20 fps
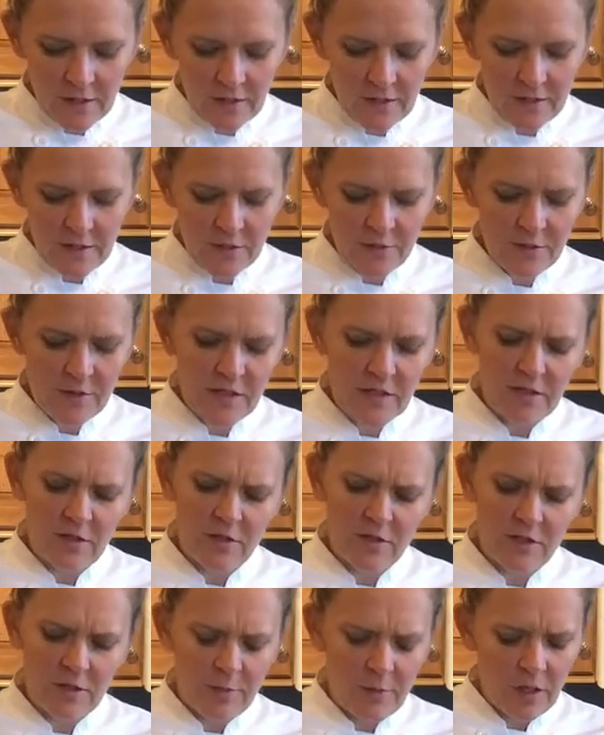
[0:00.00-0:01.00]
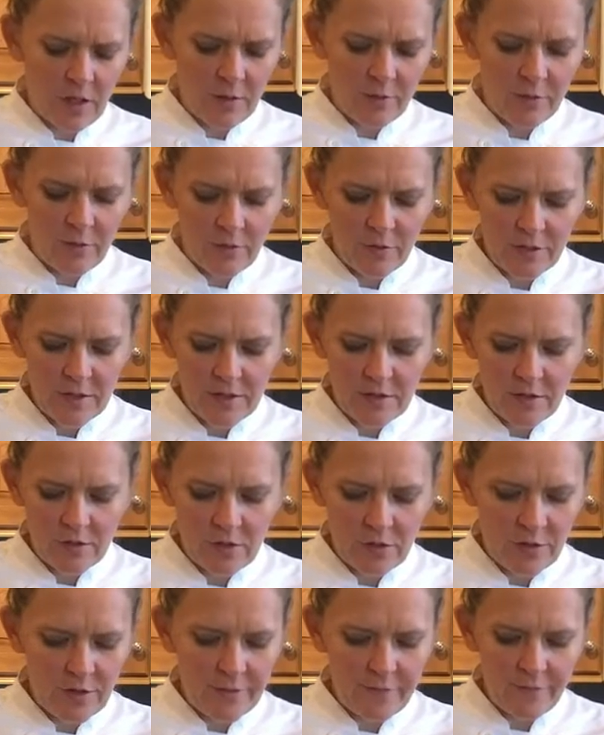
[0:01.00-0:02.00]
this one's a little small, but we'll still
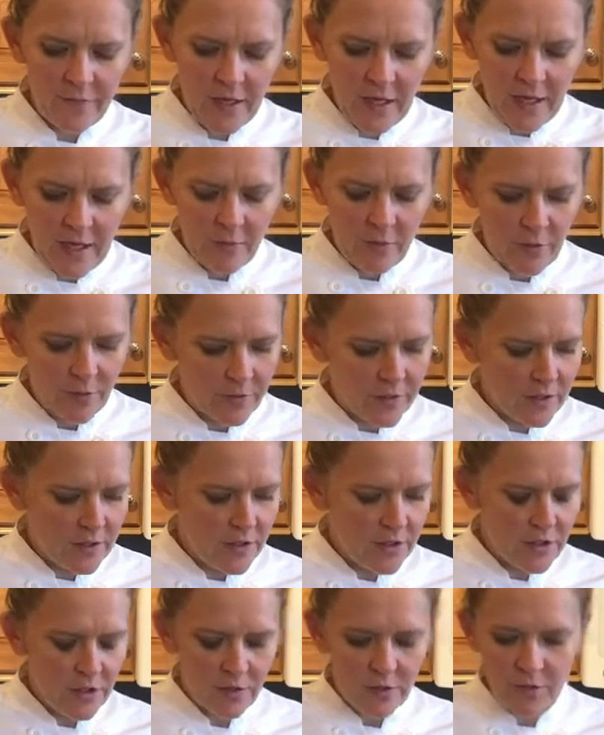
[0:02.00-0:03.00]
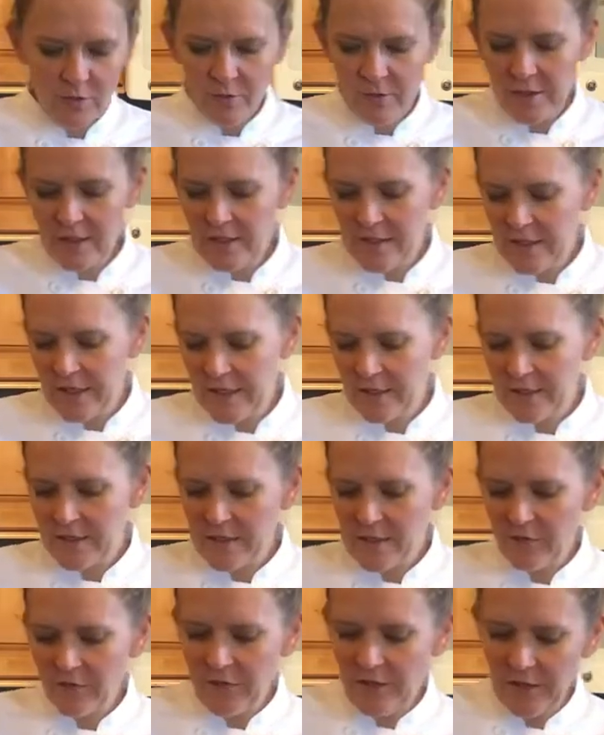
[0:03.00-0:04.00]
do it. And what we're going to do is we're going to take
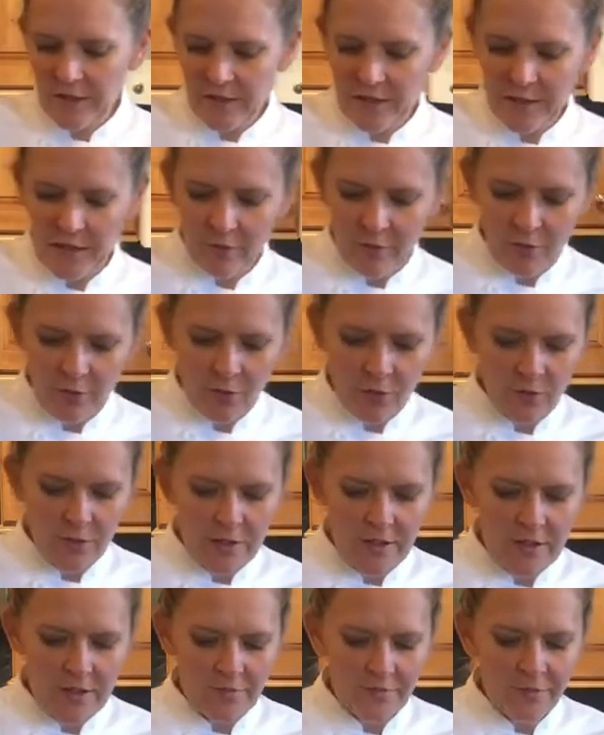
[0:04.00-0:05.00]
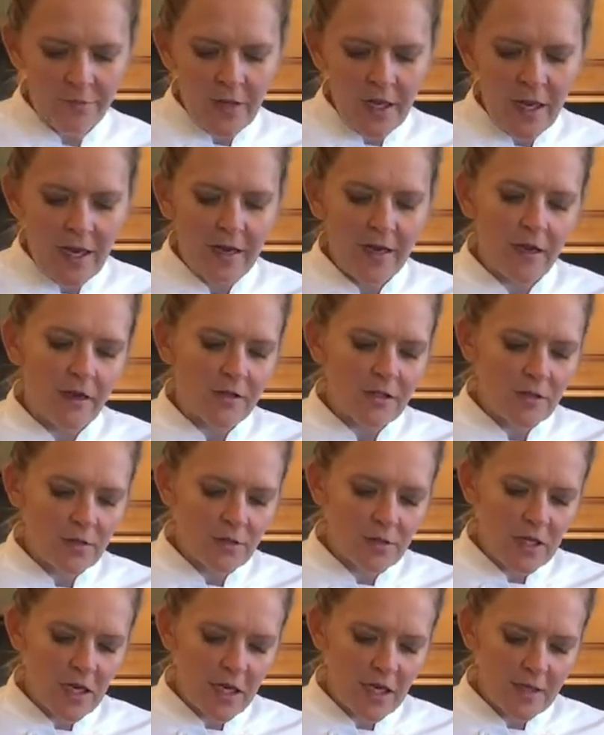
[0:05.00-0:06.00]
this filling that we roasted. I also
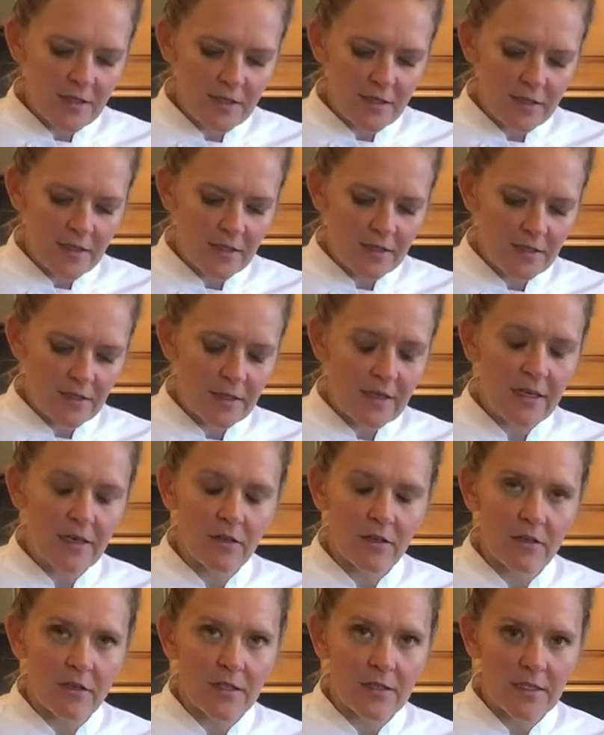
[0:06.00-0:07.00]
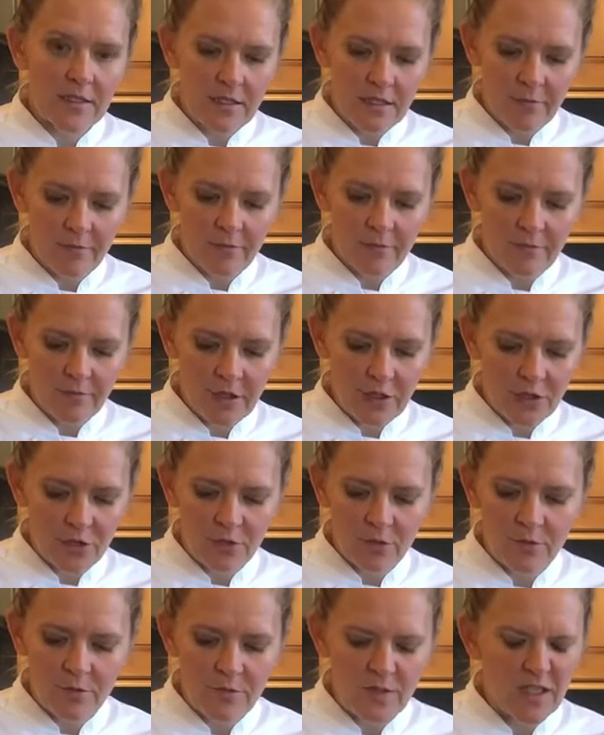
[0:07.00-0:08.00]
tossed the carrots,
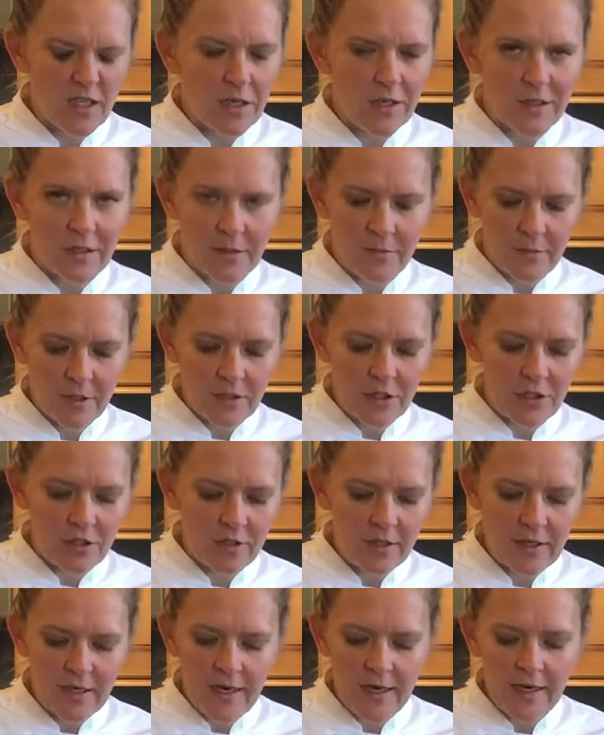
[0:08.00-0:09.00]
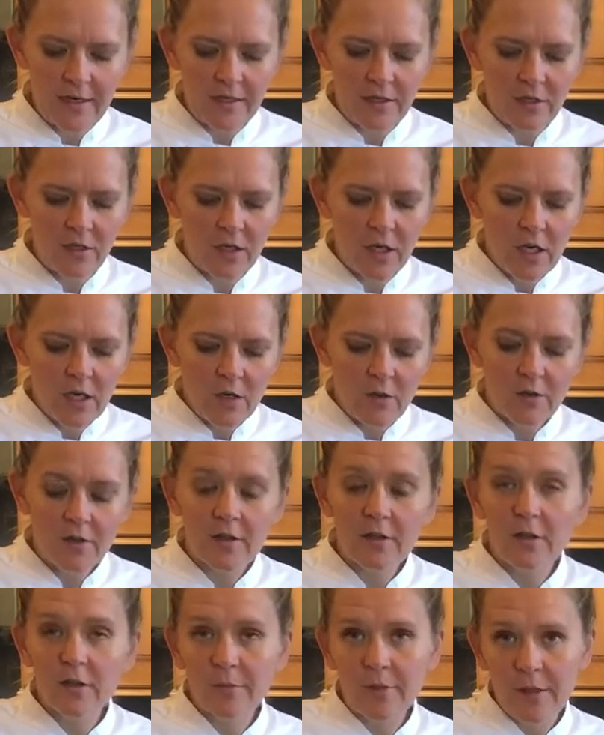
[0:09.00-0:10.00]
mushrooms, and onion mixture that I had here with a
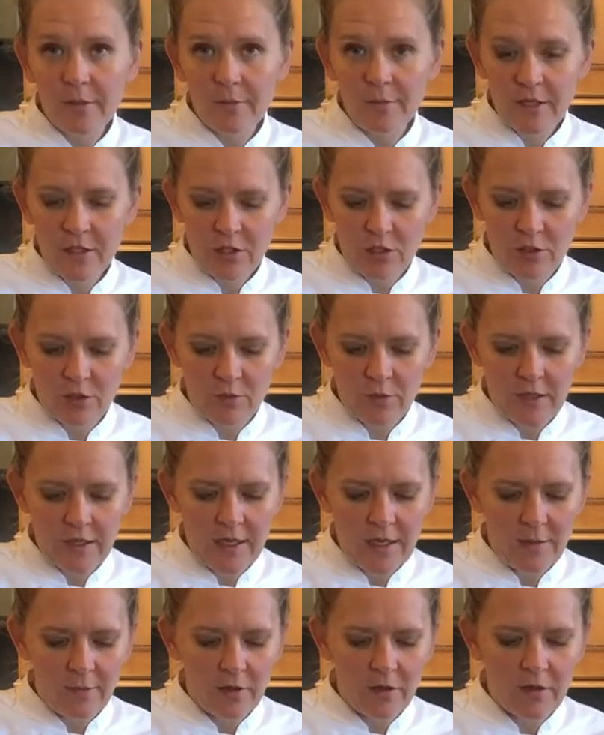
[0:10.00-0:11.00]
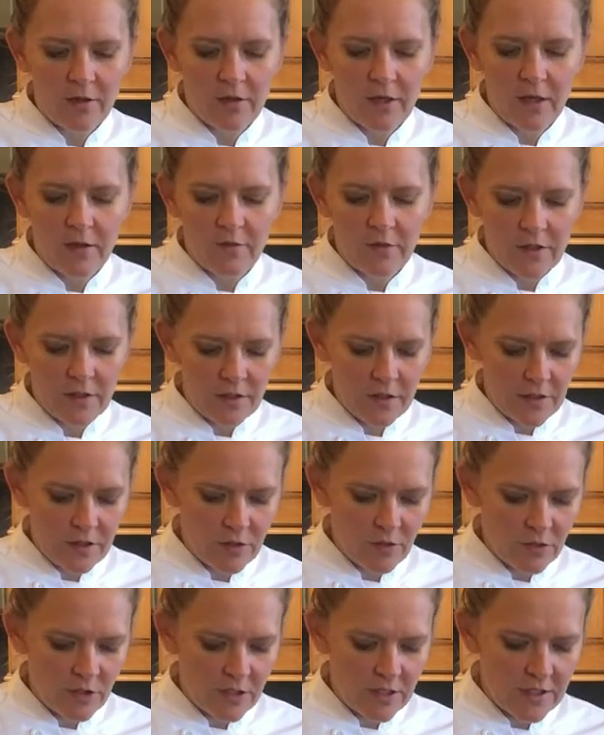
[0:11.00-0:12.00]
little bit of mustard when it came out of the oven.
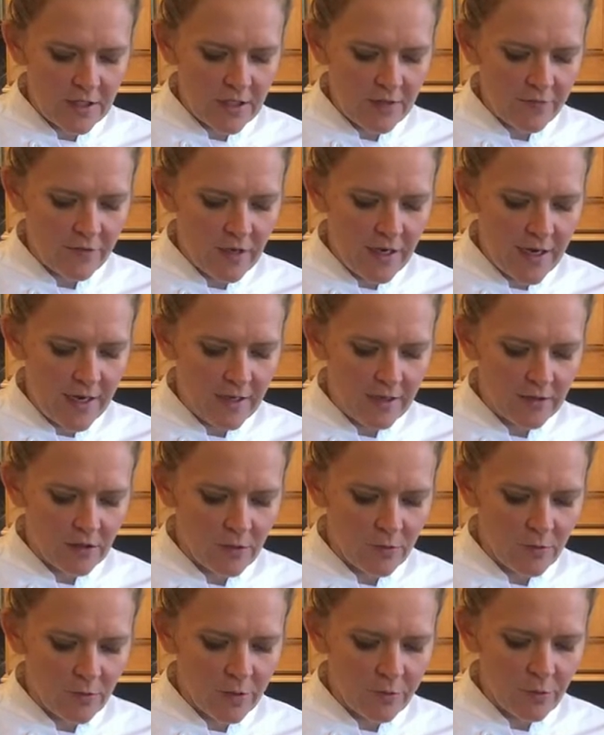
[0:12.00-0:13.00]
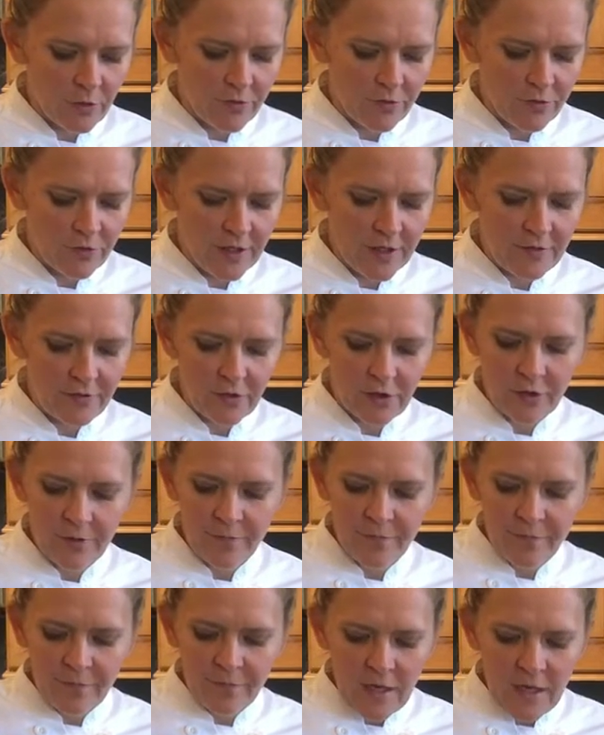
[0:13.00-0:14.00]
So just to add a little more flavor.
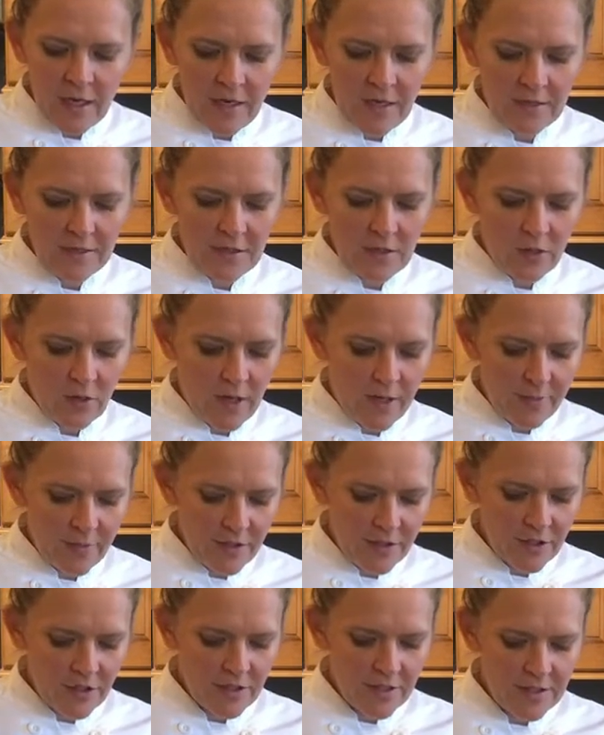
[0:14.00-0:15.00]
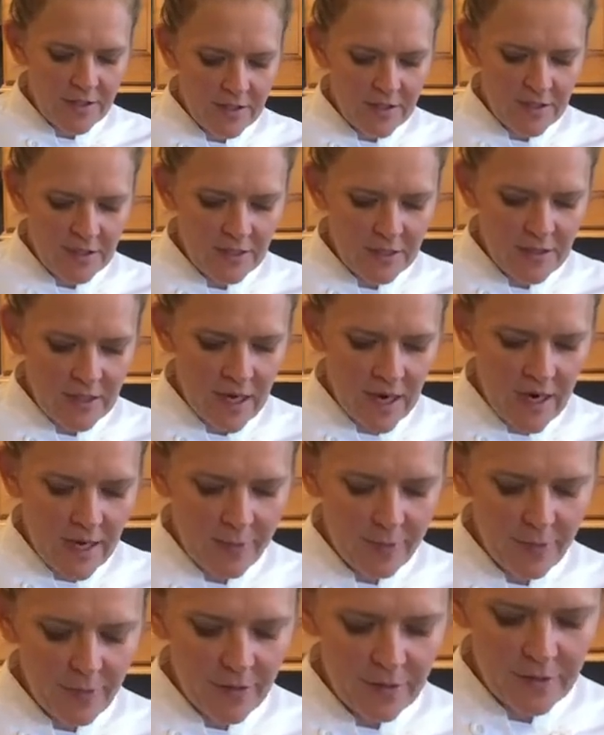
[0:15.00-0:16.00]
And so I'm going to just
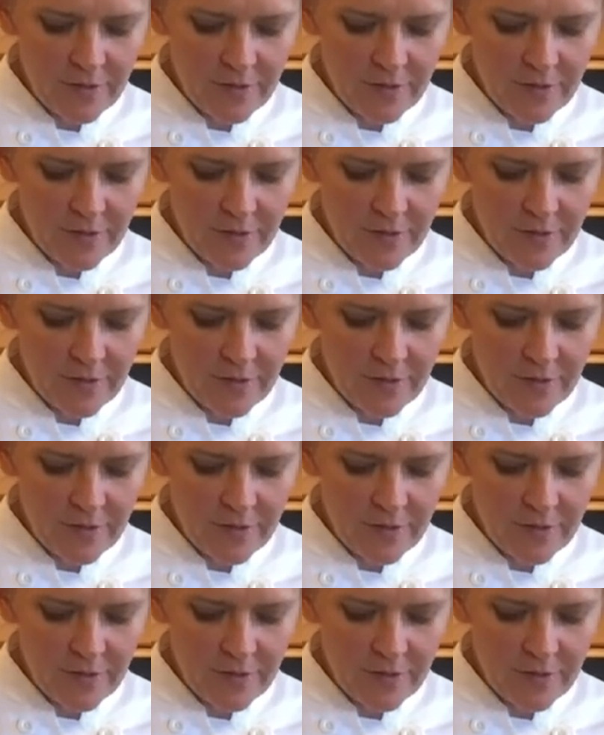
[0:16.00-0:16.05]
top